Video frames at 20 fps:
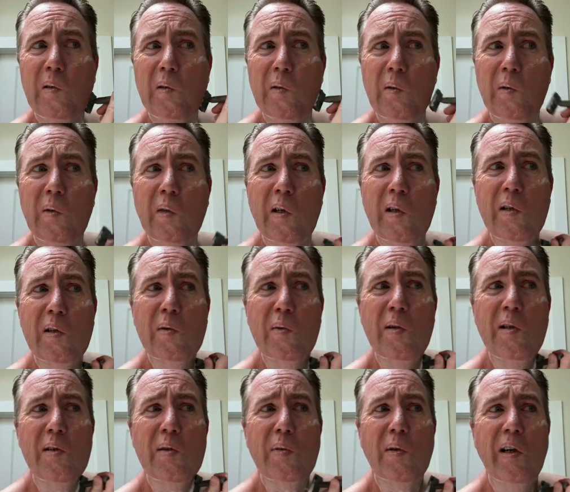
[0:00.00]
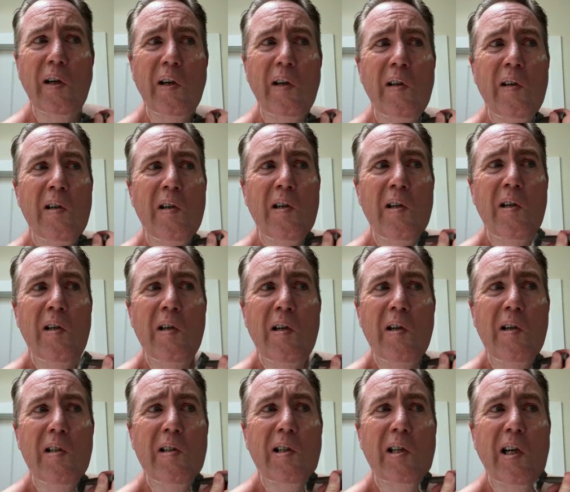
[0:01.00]
One of those ones where
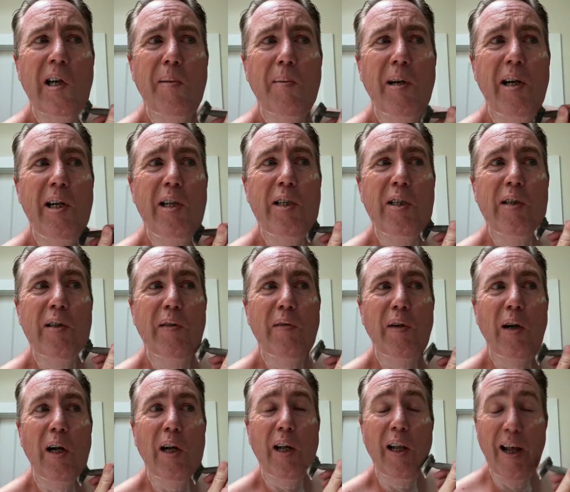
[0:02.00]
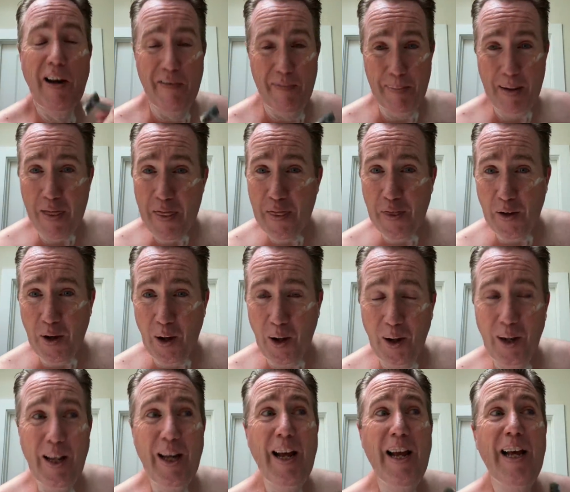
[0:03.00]
it's a combination of a lot of
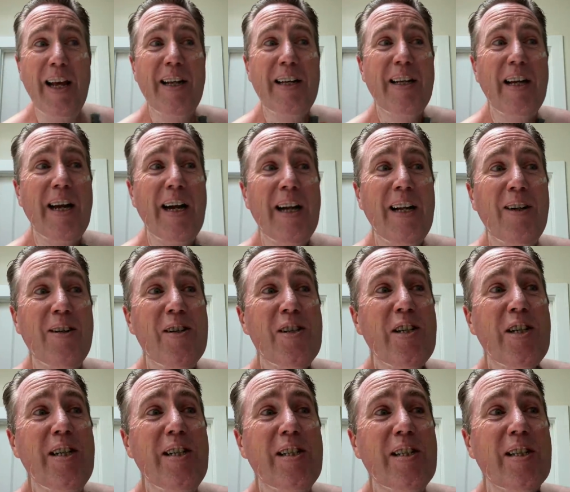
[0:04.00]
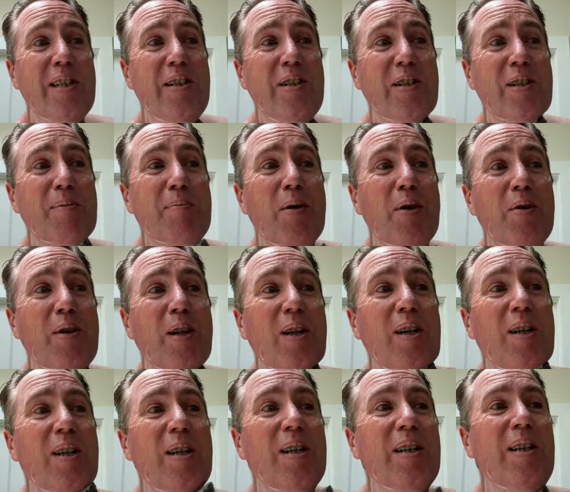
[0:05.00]
menthol and allergies, and you just mow the
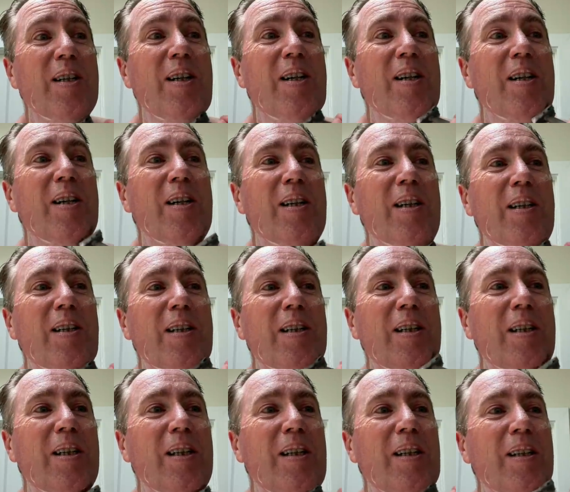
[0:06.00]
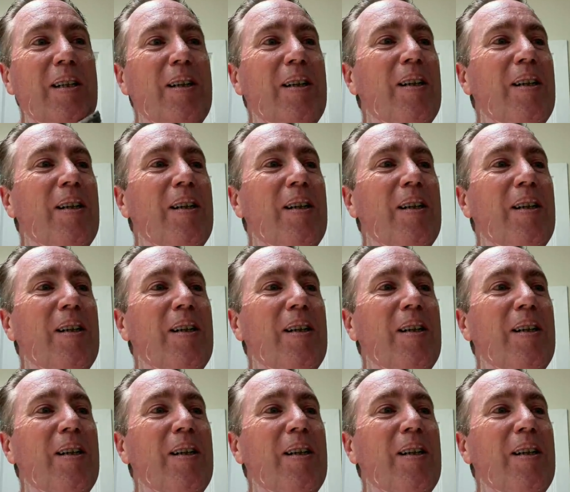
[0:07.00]
lawn and